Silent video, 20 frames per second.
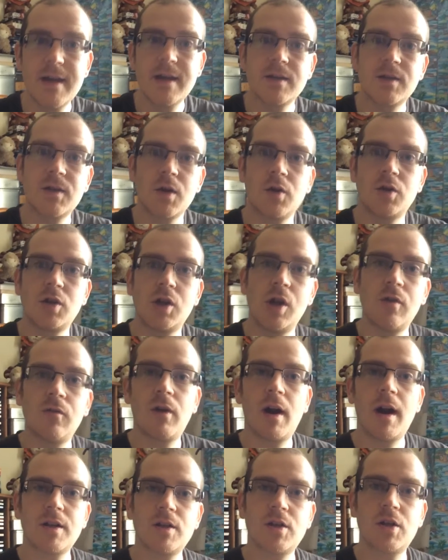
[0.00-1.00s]
So
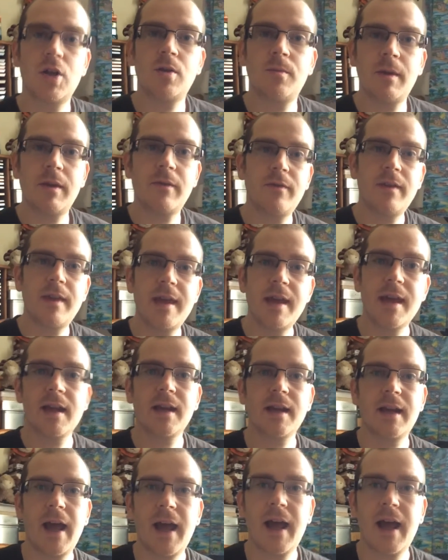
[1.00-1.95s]
Durianrider turned me vegan